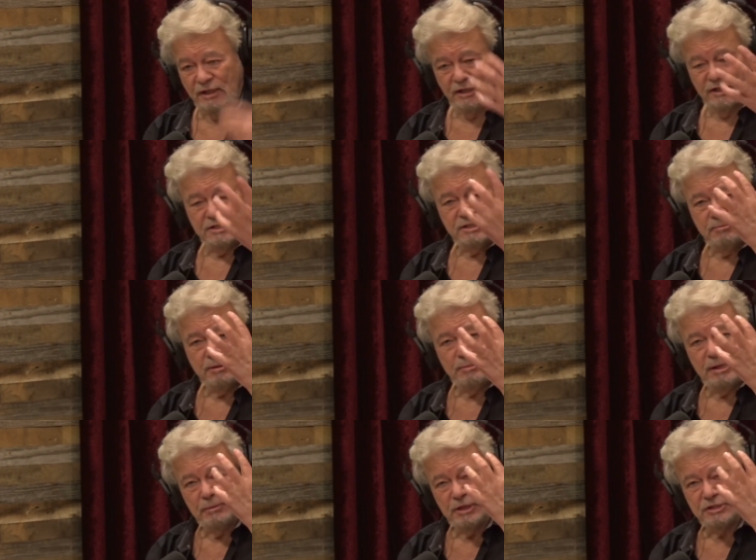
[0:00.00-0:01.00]
They seem to be
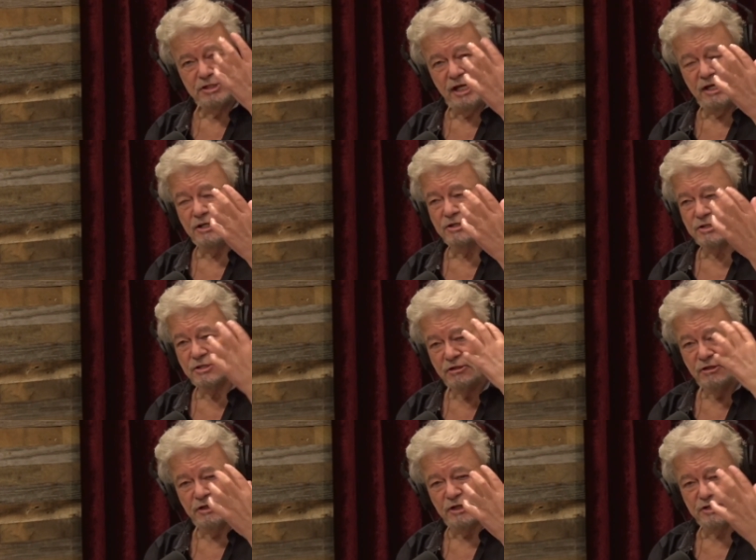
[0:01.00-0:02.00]
able to change
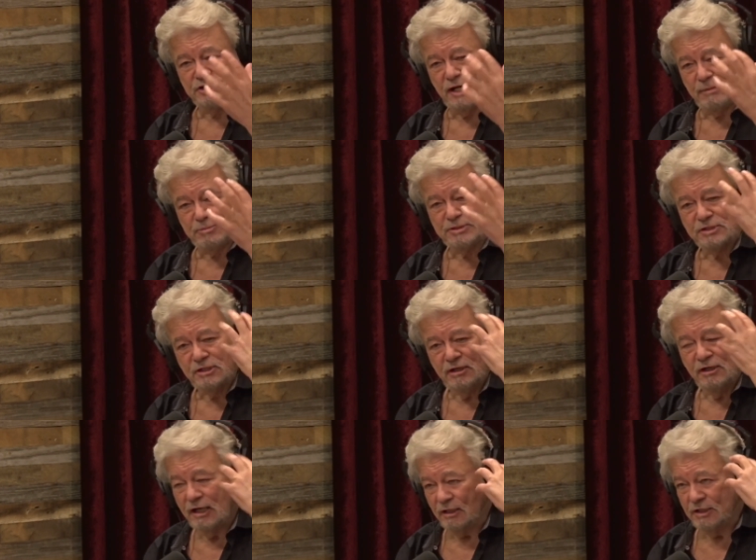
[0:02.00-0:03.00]
their shapes
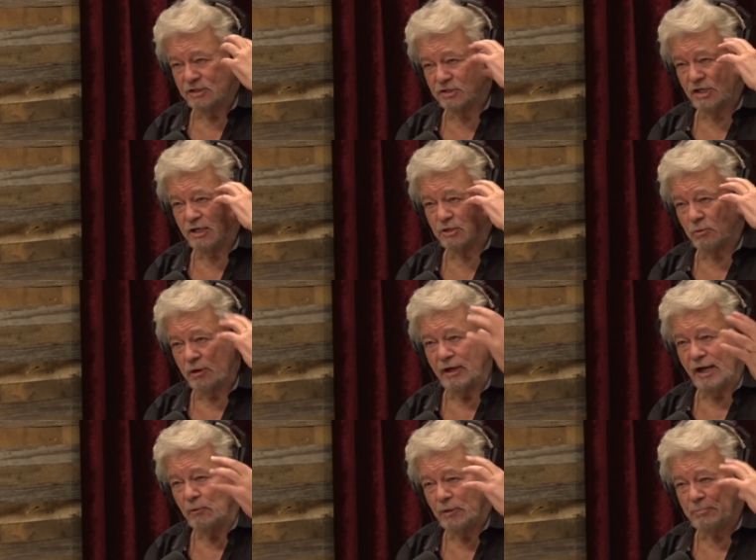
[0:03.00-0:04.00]
at least change what
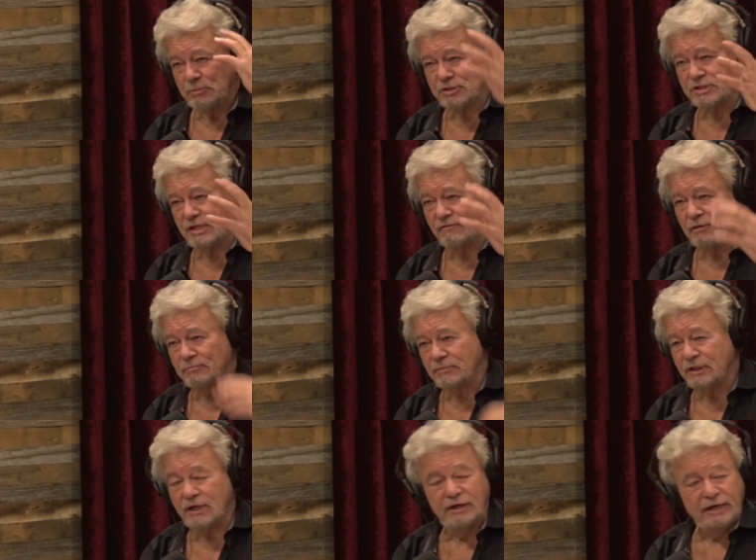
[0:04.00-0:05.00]
how we perceive them
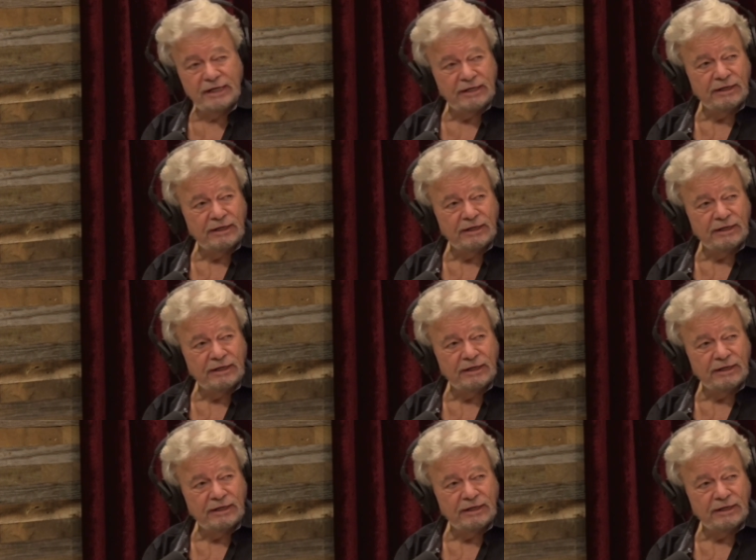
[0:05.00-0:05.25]
in our head.